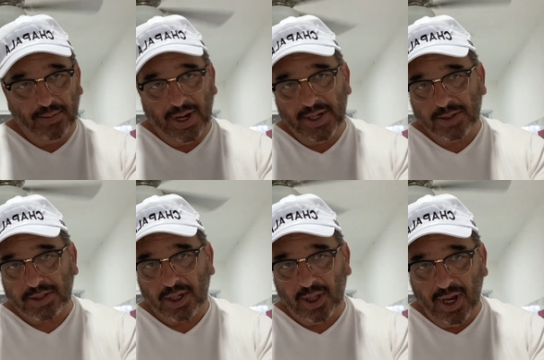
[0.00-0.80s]
Find out
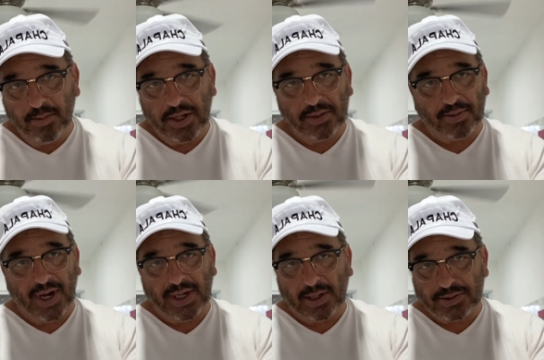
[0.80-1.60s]
the climate,
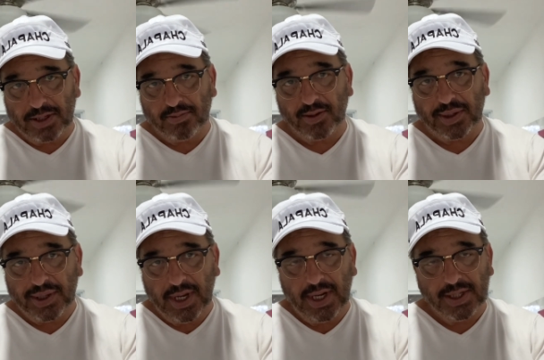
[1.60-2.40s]
find out different
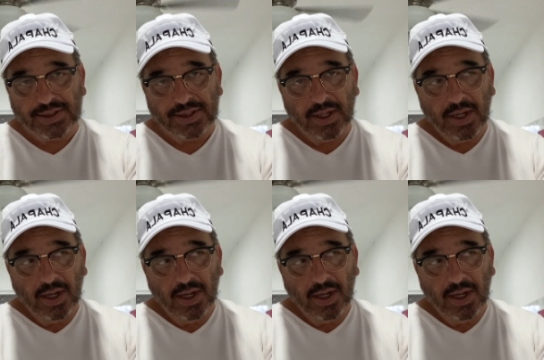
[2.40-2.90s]
things,